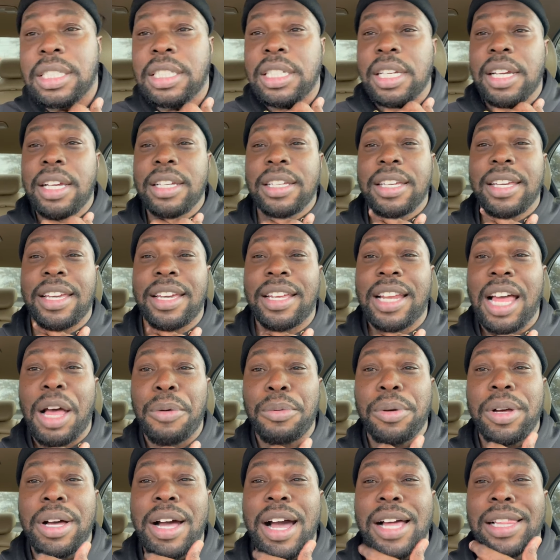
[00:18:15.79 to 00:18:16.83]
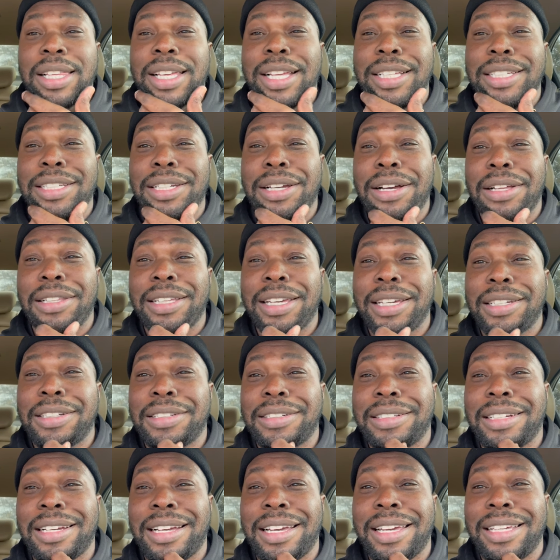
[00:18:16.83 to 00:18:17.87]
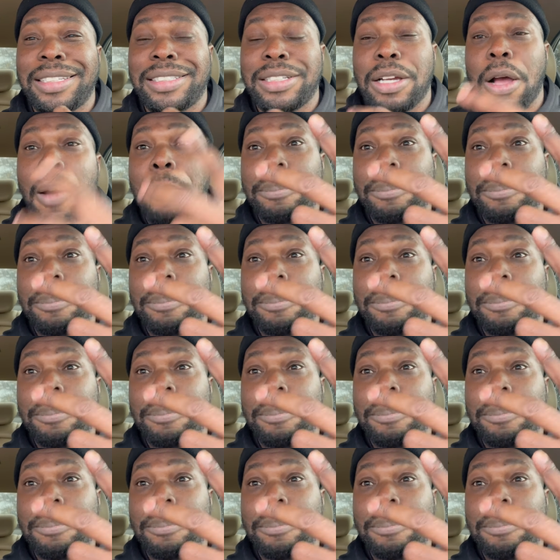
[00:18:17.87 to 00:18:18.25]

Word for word: check, and I will holler at y'all later. All right, y'all.